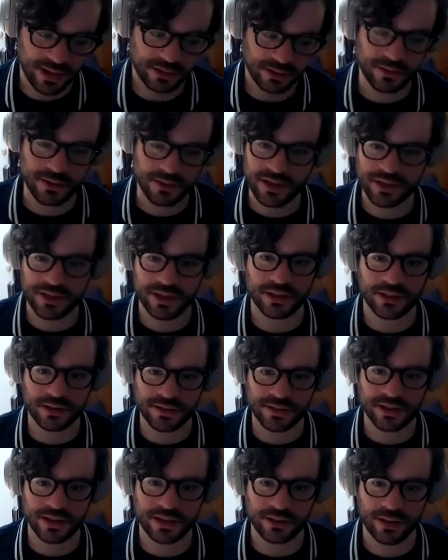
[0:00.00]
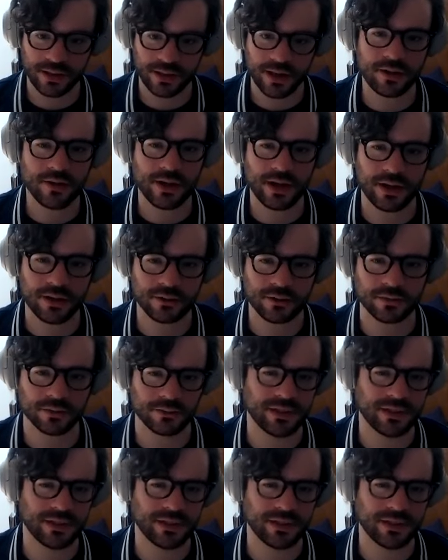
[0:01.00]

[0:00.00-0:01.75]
look at each other and say like, okay, cool,